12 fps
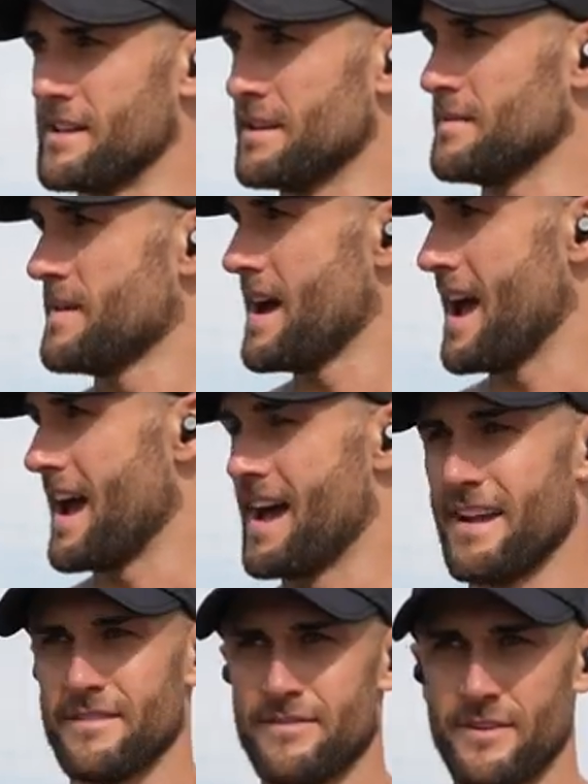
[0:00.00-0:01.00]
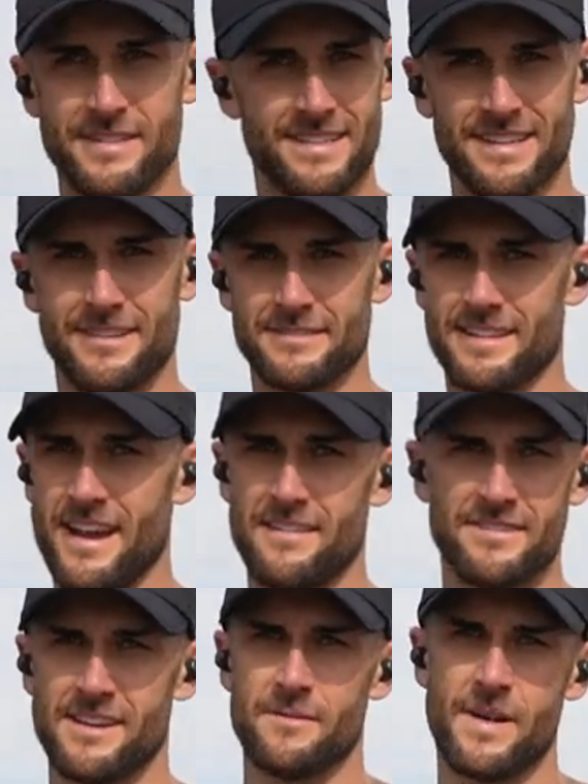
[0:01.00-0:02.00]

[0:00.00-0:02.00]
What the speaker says: in them, and first thing I'll say is they're